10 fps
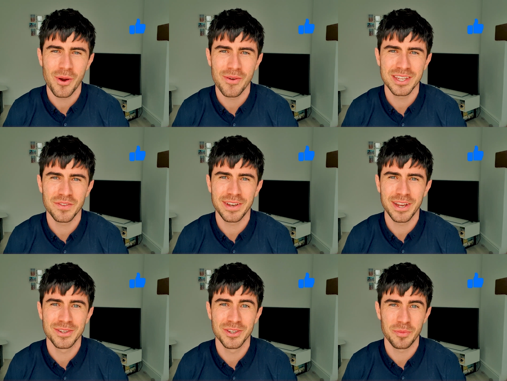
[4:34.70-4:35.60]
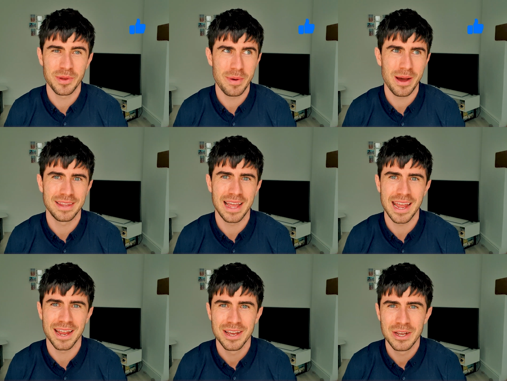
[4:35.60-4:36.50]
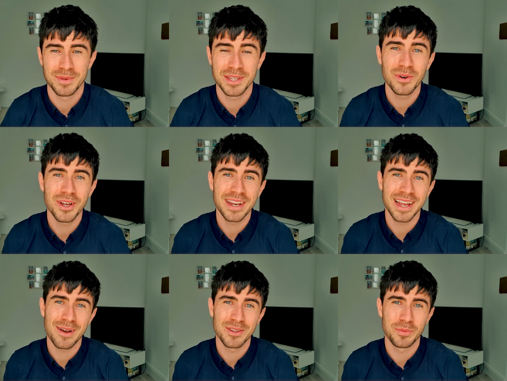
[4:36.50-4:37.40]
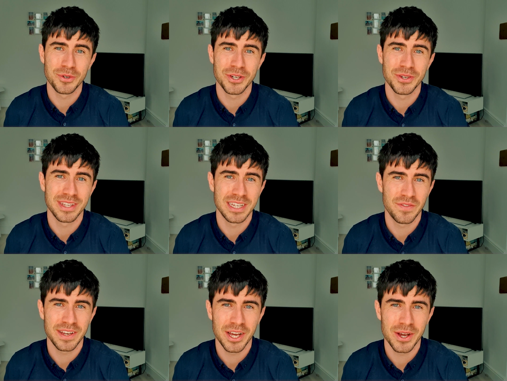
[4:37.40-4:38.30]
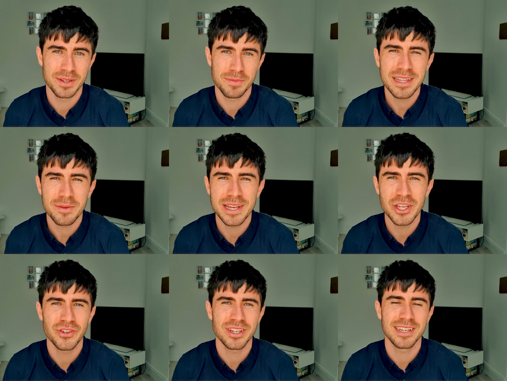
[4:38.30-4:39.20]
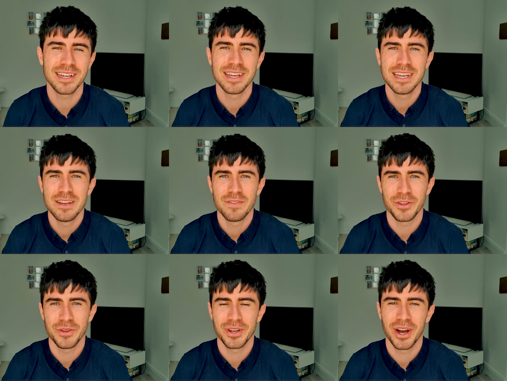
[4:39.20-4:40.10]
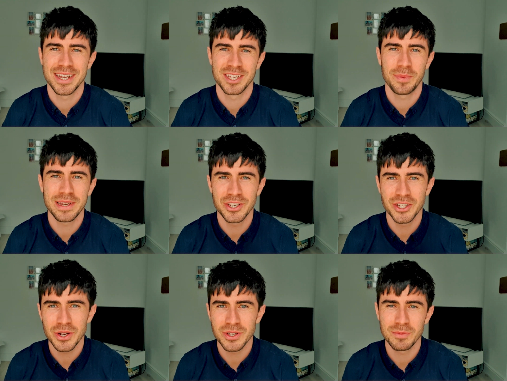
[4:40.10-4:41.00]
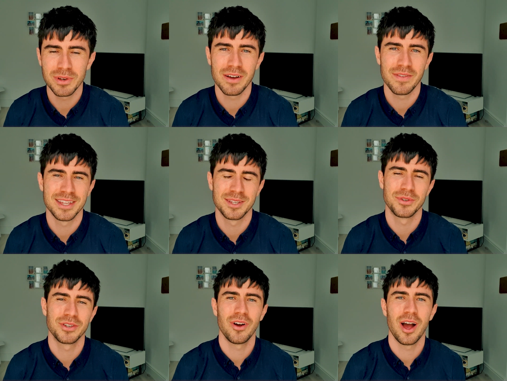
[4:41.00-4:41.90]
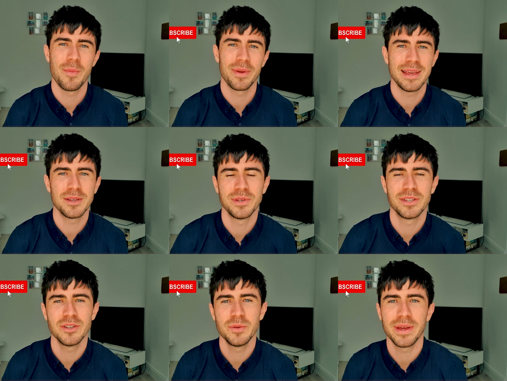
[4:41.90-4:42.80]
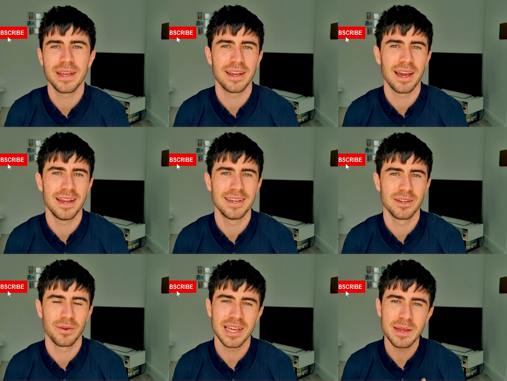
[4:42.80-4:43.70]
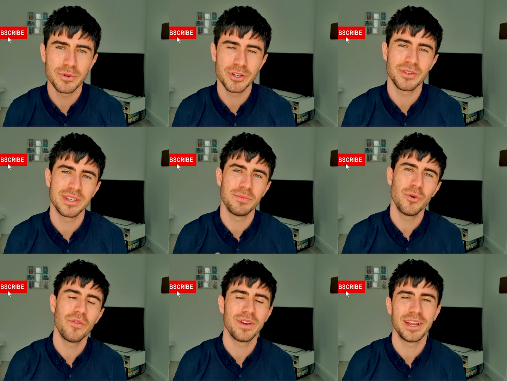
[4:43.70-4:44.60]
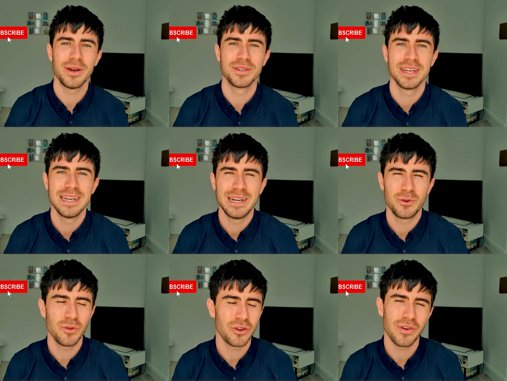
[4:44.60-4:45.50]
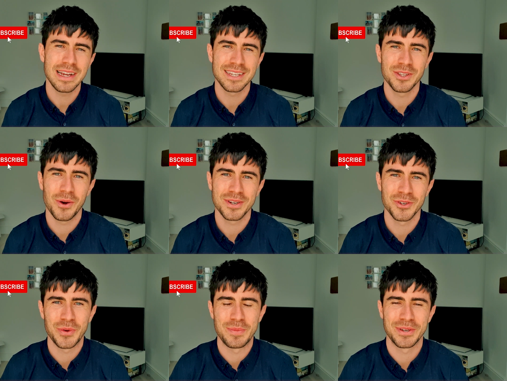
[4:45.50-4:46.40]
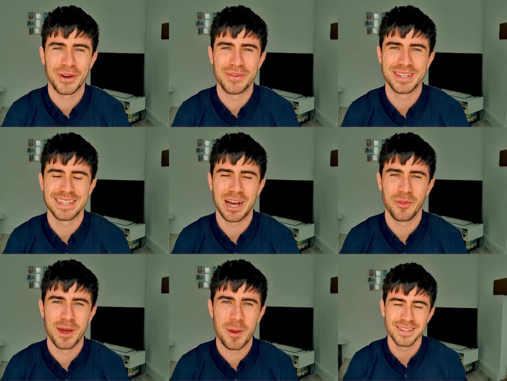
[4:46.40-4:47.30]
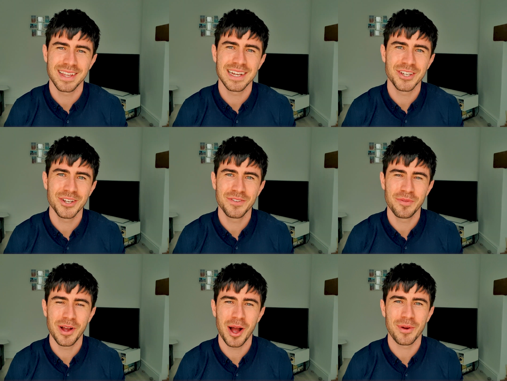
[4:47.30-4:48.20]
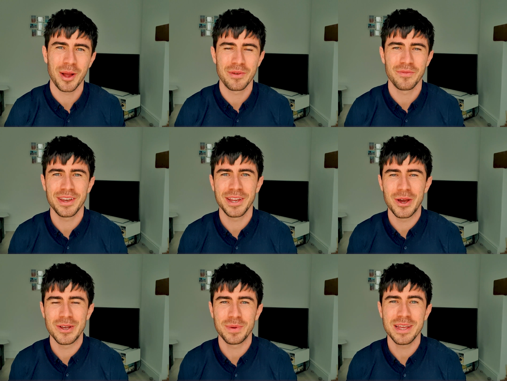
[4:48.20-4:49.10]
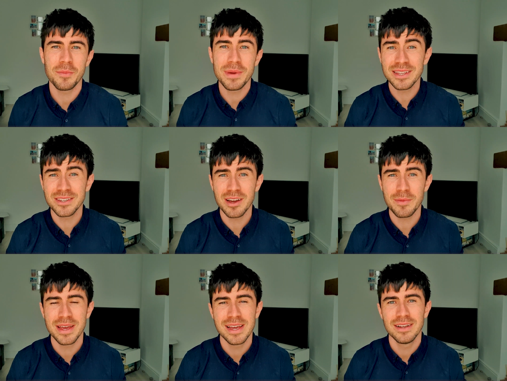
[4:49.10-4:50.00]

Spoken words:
whereas this video took me about a day. I'm still learning how to produce these videos and make them interesting for you guys, so please show some love and subscribe. It keeps me super engaged and I'll keep producing more videos and all of the greatest stocks and cryptocurrencies out there. So stay tuned for my upcoming videos, but in the meantime,